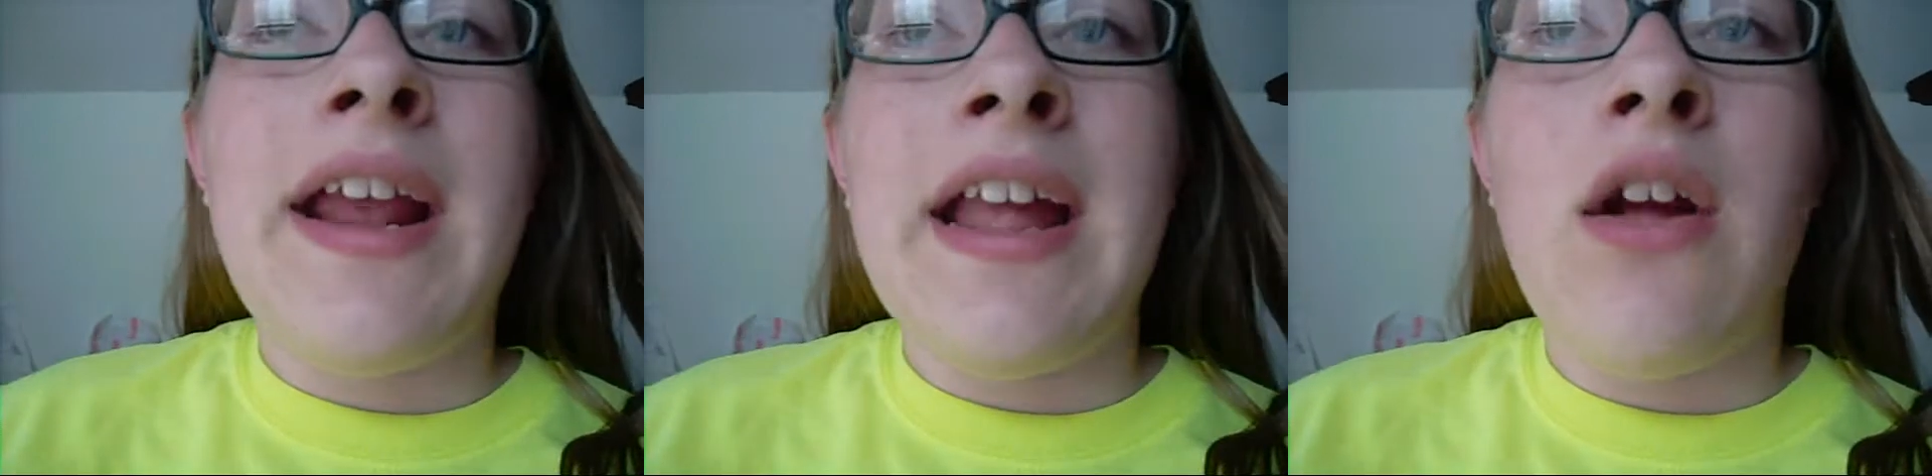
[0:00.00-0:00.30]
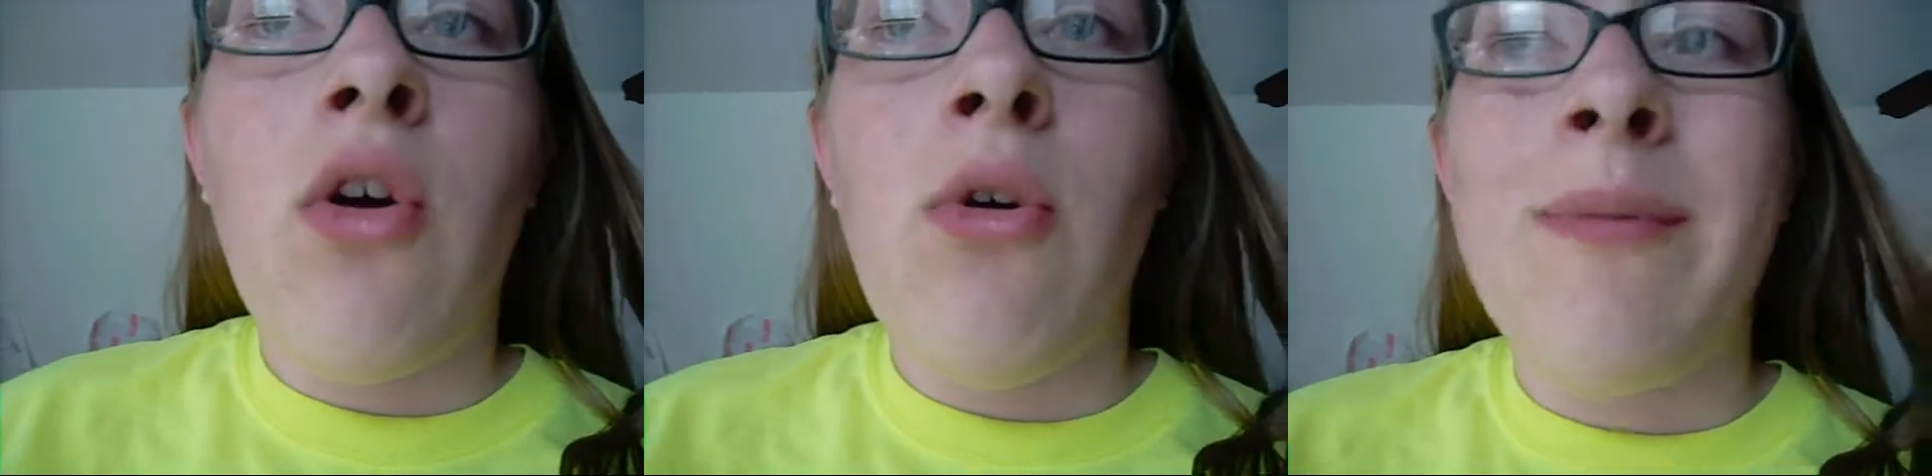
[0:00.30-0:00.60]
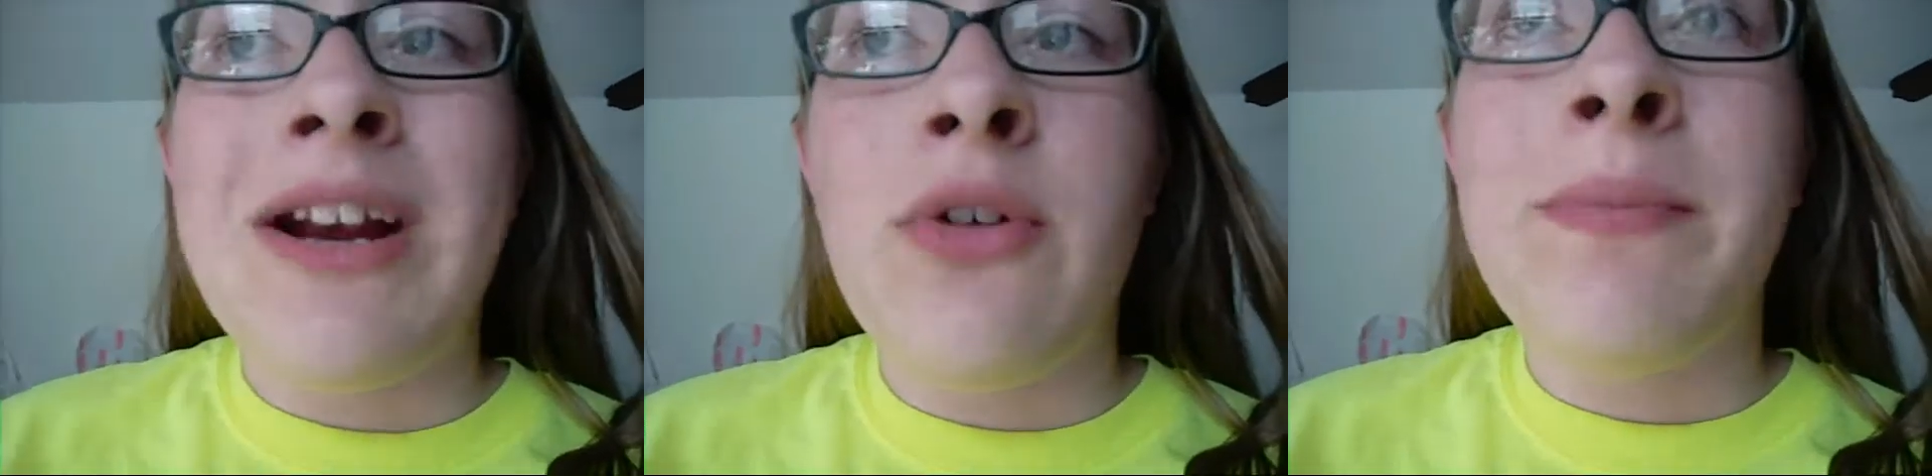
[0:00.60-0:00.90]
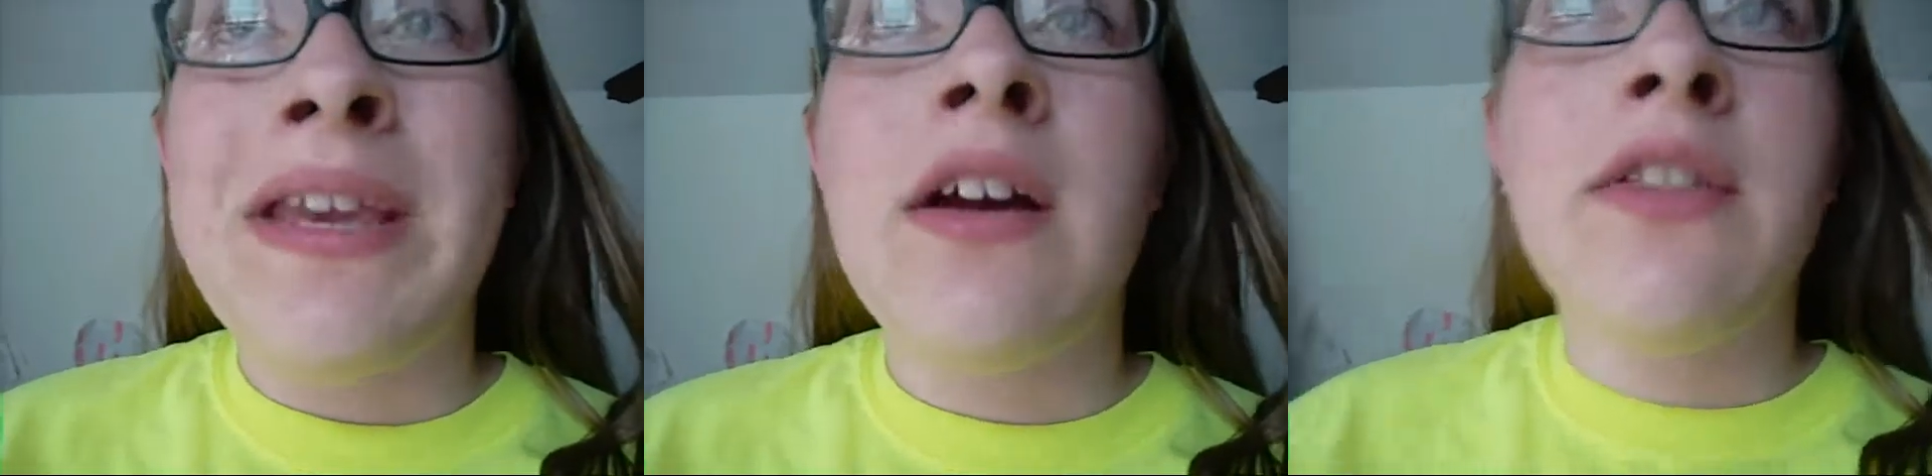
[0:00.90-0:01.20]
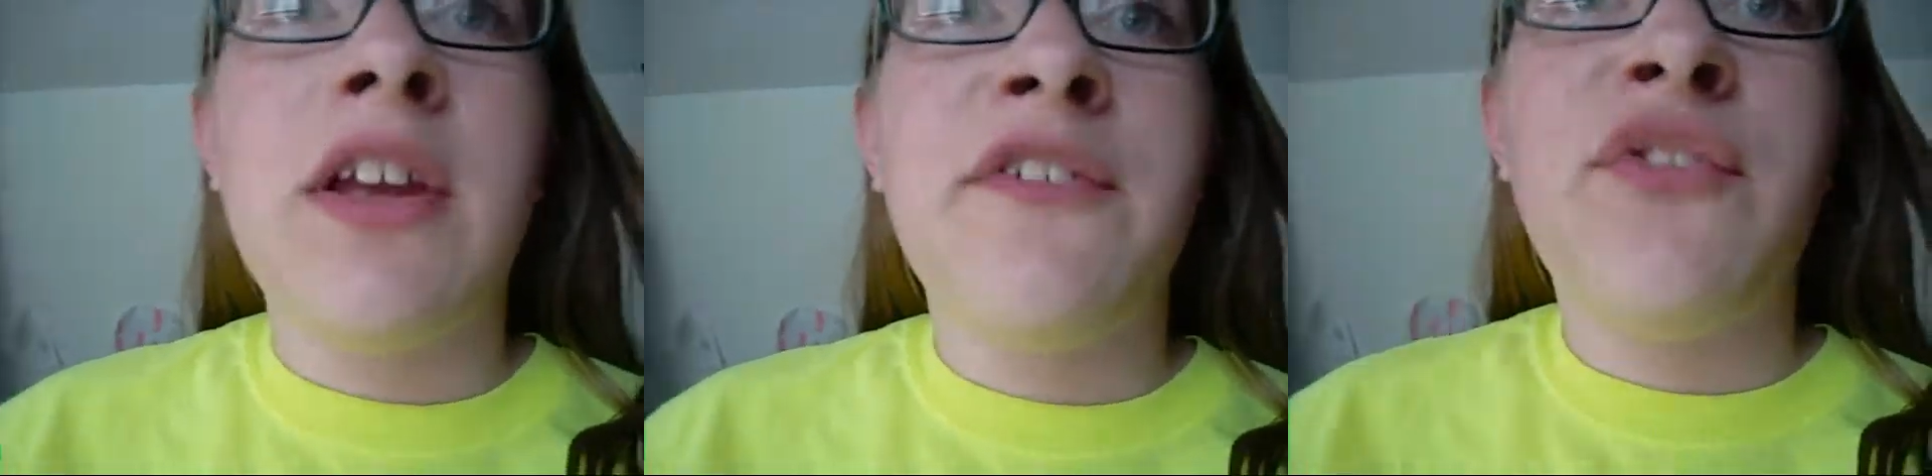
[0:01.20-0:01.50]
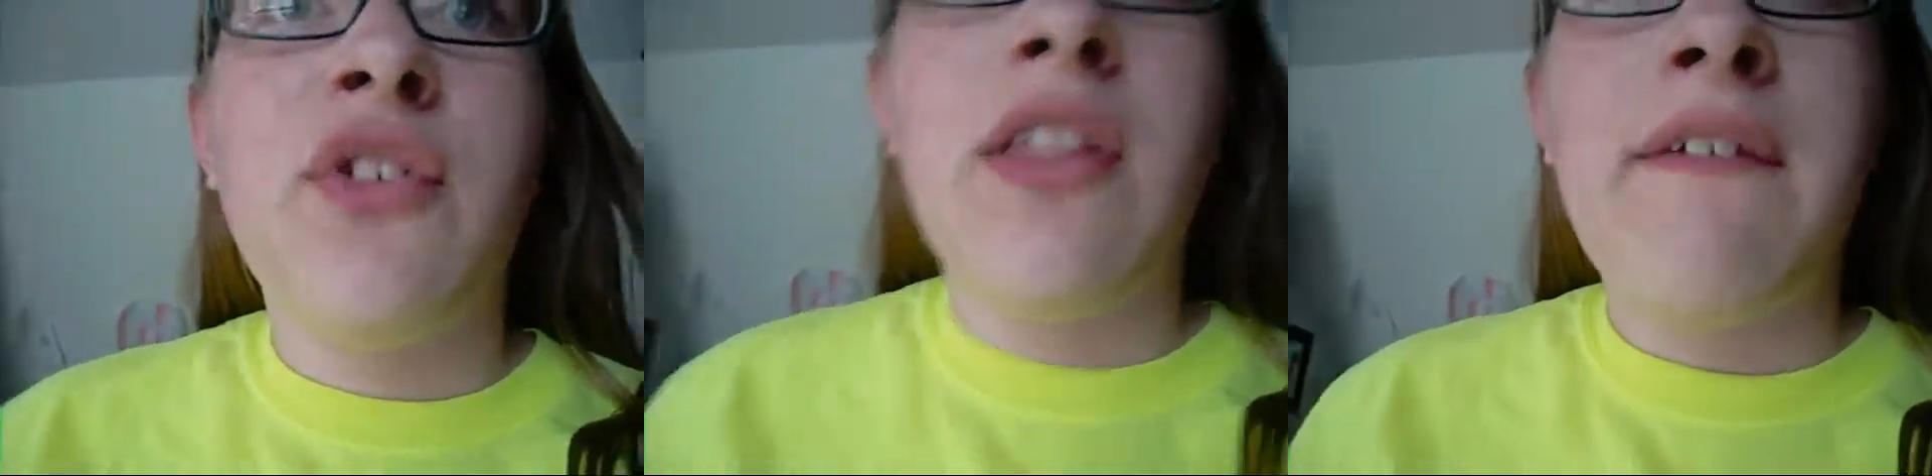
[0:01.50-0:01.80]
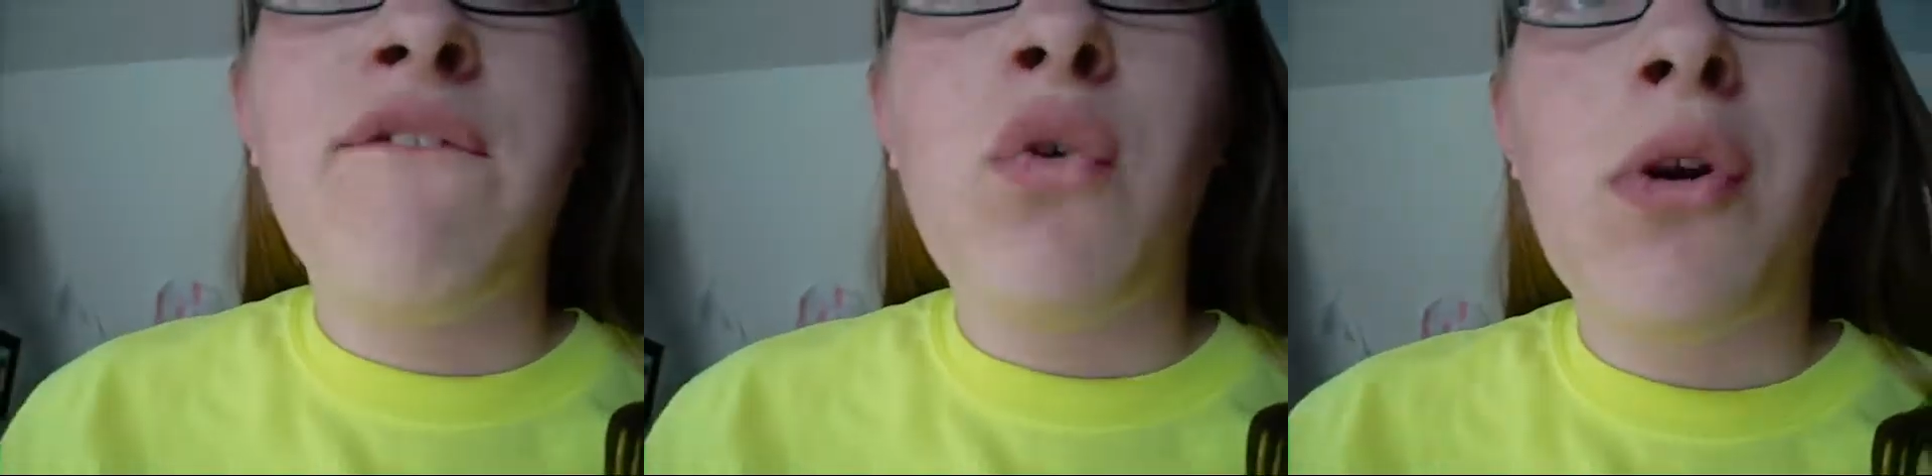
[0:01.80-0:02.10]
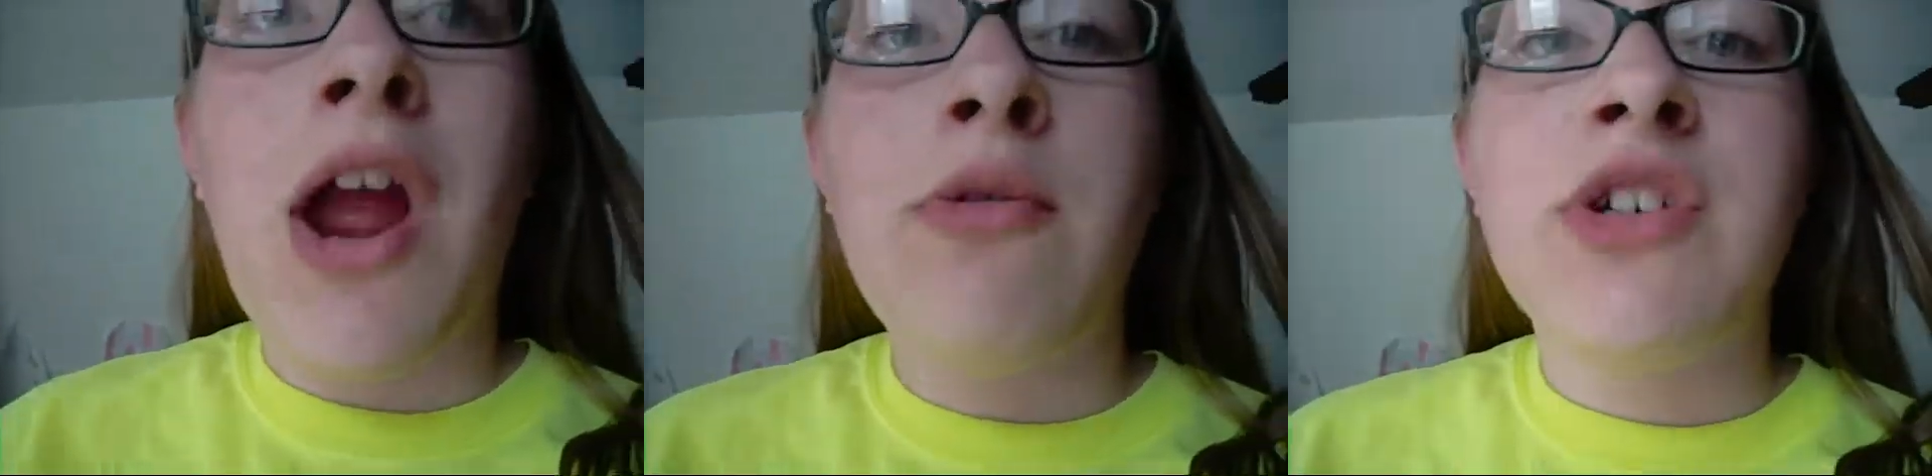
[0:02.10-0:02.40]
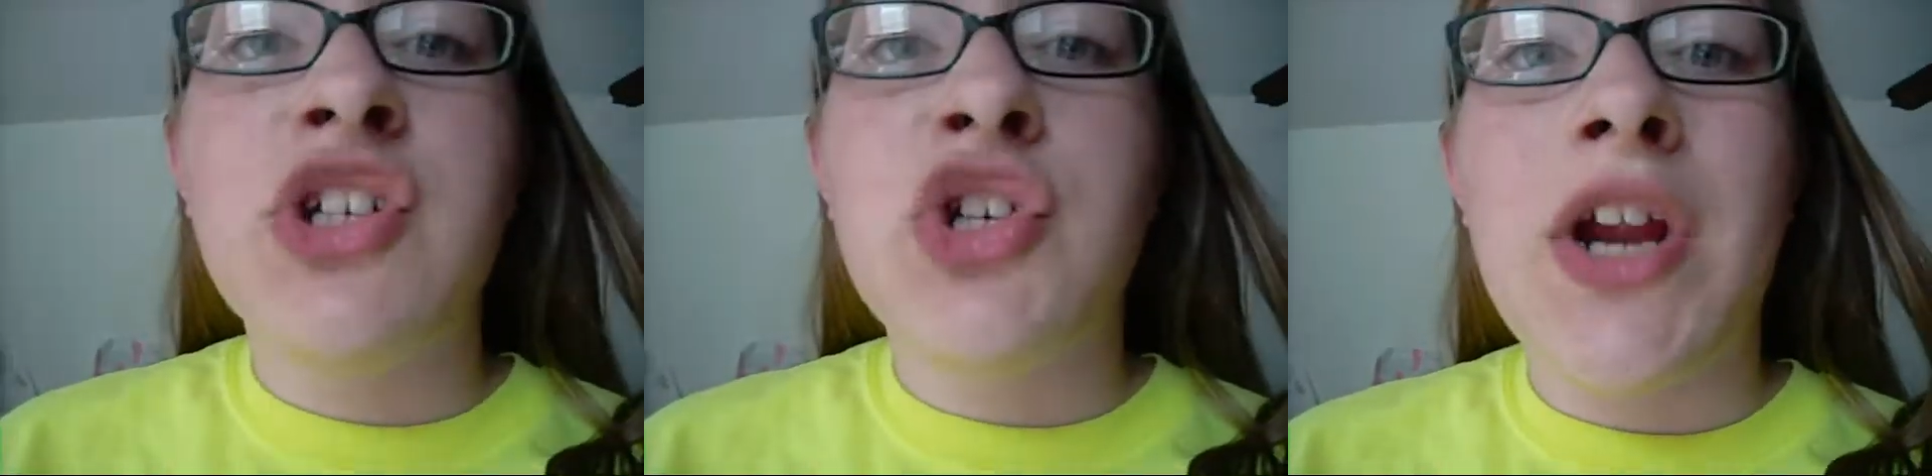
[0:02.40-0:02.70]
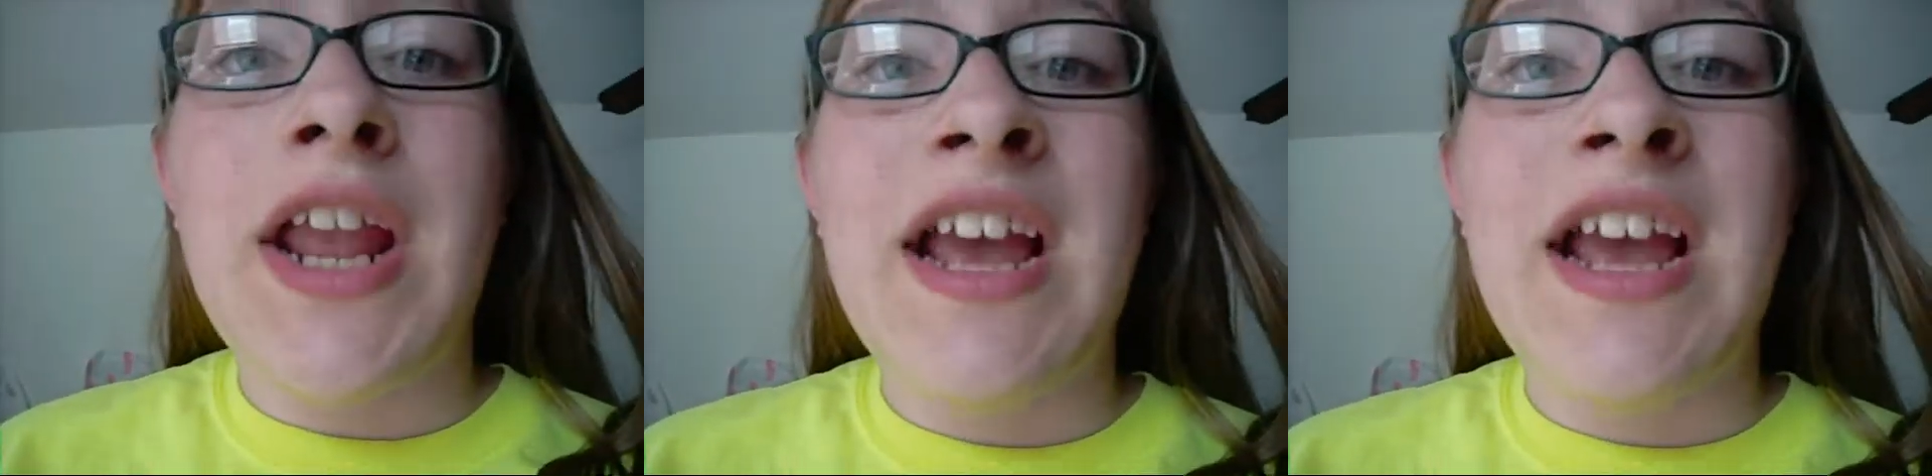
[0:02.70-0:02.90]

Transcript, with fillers: I get home, and I'll be on there for like four hours straight.